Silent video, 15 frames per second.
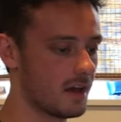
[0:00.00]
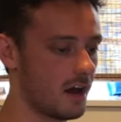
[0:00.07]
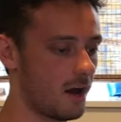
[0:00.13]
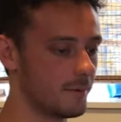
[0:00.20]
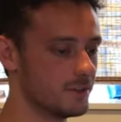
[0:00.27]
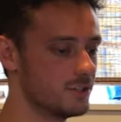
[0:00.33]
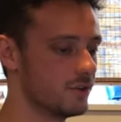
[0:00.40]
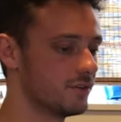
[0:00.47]
I'll
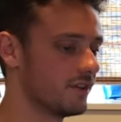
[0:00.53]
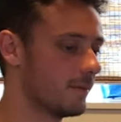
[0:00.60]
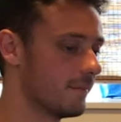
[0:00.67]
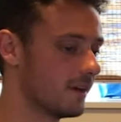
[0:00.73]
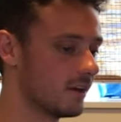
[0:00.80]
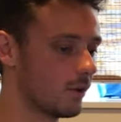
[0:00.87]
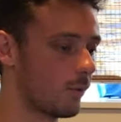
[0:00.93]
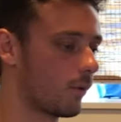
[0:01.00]
be doing
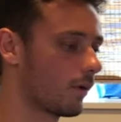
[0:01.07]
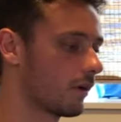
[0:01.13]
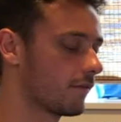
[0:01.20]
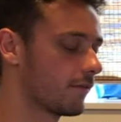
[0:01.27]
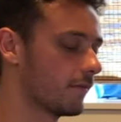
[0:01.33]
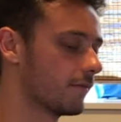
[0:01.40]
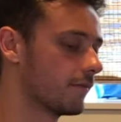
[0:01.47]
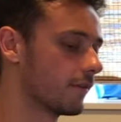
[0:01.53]
them in order
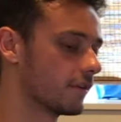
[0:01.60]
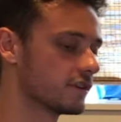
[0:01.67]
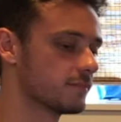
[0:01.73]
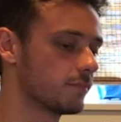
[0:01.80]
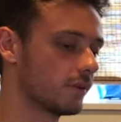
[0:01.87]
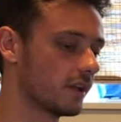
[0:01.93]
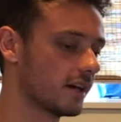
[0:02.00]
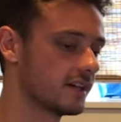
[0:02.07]
from first
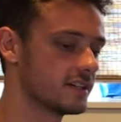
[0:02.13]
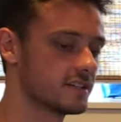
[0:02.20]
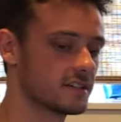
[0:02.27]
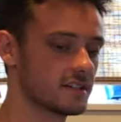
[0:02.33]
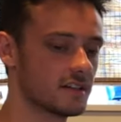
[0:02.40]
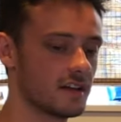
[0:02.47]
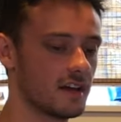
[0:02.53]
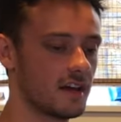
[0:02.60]

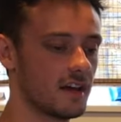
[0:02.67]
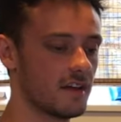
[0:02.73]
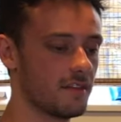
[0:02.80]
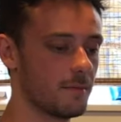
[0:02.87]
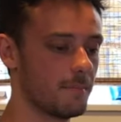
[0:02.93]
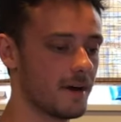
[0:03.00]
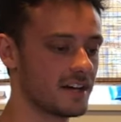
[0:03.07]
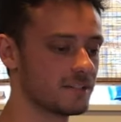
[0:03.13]
place,
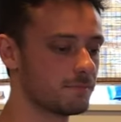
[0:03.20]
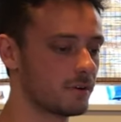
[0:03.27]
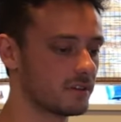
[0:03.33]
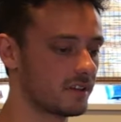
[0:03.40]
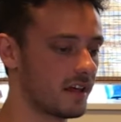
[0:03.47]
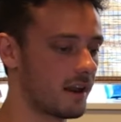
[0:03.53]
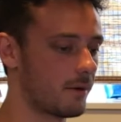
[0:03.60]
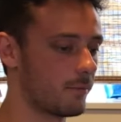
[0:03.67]
the best book
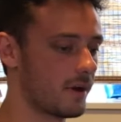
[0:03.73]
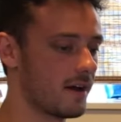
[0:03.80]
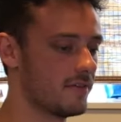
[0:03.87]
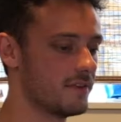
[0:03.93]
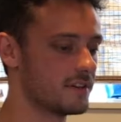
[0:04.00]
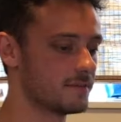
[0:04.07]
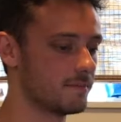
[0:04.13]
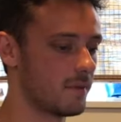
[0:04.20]
that I
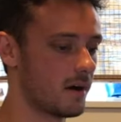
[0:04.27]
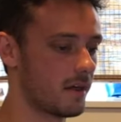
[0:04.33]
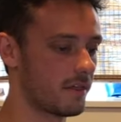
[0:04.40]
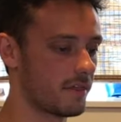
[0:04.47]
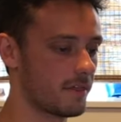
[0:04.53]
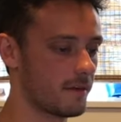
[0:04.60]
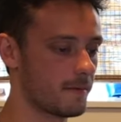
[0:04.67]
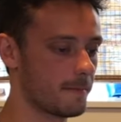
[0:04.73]
read this month.
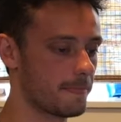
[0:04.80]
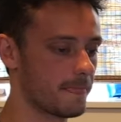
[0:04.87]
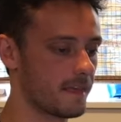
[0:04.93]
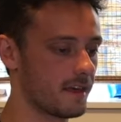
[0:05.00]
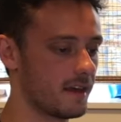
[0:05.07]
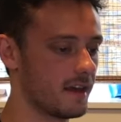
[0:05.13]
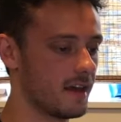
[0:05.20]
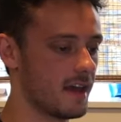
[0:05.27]

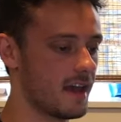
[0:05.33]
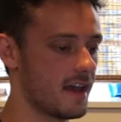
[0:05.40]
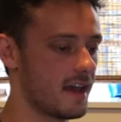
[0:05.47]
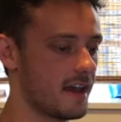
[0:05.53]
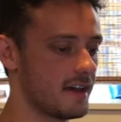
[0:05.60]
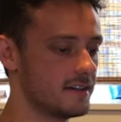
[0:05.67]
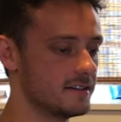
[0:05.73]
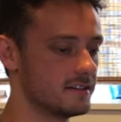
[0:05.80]

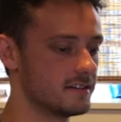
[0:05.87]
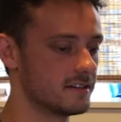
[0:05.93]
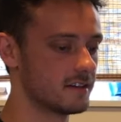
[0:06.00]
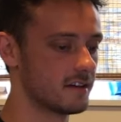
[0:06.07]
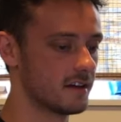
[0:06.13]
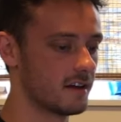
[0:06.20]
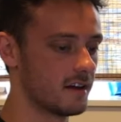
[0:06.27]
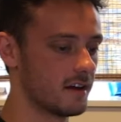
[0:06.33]
And
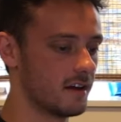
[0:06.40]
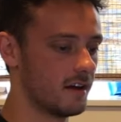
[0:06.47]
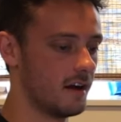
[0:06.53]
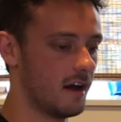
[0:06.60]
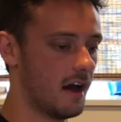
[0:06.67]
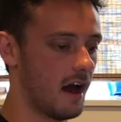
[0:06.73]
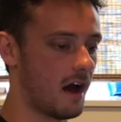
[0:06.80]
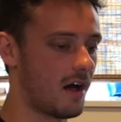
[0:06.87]

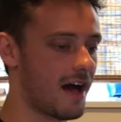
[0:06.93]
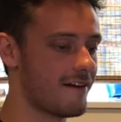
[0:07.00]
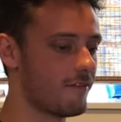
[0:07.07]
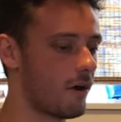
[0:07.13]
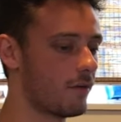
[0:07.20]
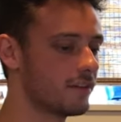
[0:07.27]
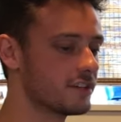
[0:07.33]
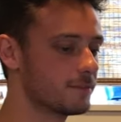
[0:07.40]
I'll have
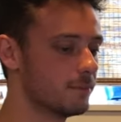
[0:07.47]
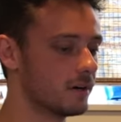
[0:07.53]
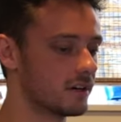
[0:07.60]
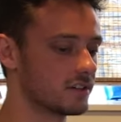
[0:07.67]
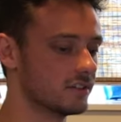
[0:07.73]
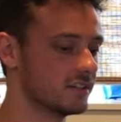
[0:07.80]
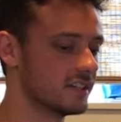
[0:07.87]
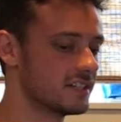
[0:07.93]
all these
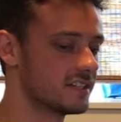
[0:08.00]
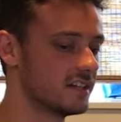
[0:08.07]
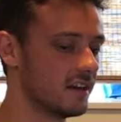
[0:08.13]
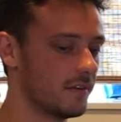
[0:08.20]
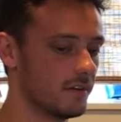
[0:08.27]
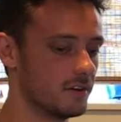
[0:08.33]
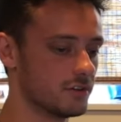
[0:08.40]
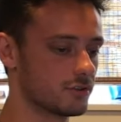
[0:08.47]
books listed
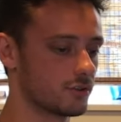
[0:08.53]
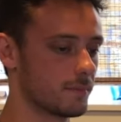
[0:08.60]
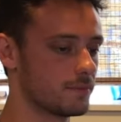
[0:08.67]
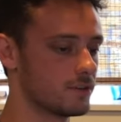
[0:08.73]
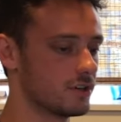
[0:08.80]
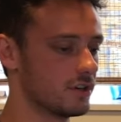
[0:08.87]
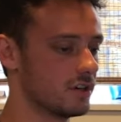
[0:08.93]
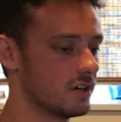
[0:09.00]
in the
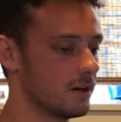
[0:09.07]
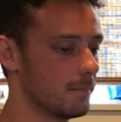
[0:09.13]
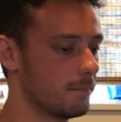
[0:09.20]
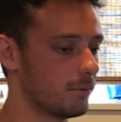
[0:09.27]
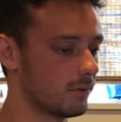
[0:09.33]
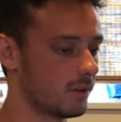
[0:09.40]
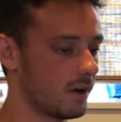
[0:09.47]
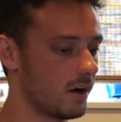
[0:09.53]
description
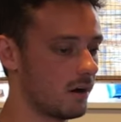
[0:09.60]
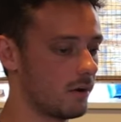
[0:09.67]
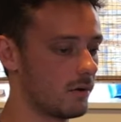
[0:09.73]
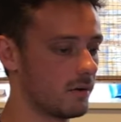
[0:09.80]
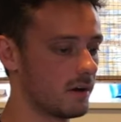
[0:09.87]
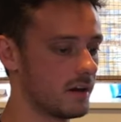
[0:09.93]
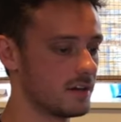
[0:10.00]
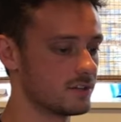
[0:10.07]

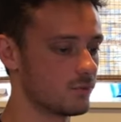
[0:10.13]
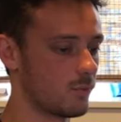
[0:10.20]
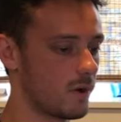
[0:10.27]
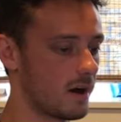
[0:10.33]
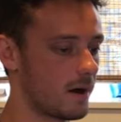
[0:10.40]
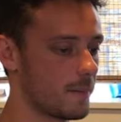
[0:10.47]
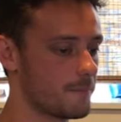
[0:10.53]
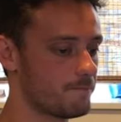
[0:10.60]
below as
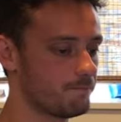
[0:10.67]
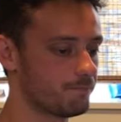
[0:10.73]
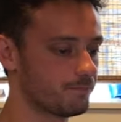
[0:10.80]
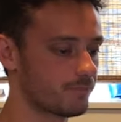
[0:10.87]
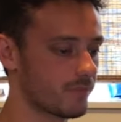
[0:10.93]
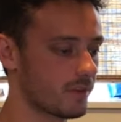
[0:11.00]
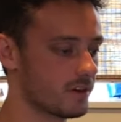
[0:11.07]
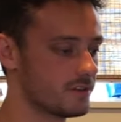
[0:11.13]
well.
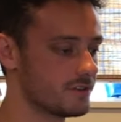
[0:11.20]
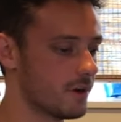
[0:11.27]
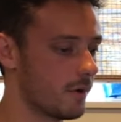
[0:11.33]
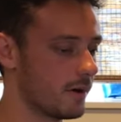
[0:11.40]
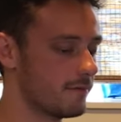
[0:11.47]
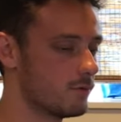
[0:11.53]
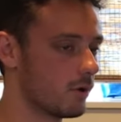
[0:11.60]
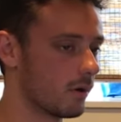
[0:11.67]
So
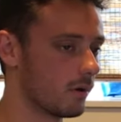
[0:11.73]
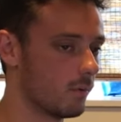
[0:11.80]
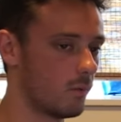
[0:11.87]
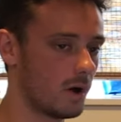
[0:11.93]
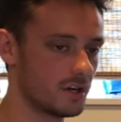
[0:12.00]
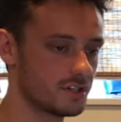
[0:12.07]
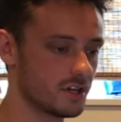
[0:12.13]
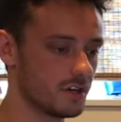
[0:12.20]
if you are
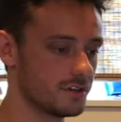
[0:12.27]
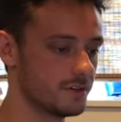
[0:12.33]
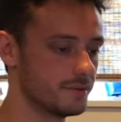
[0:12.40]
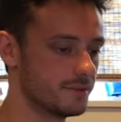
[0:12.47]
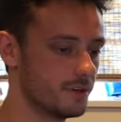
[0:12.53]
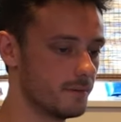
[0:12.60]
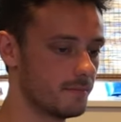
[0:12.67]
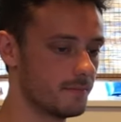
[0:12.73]
watching on
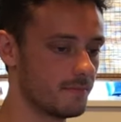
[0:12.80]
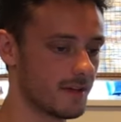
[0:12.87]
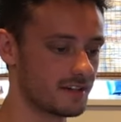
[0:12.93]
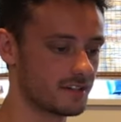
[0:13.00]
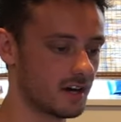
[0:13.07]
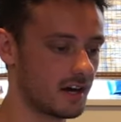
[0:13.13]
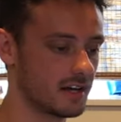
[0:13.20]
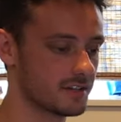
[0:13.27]
YouTube, that's
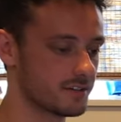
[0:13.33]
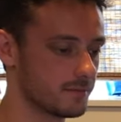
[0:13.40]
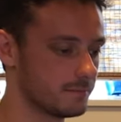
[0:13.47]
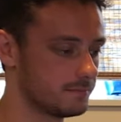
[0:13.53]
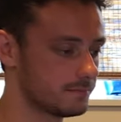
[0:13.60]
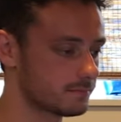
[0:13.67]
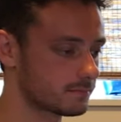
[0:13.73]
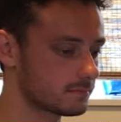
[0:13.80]

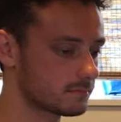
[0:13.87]
awesome.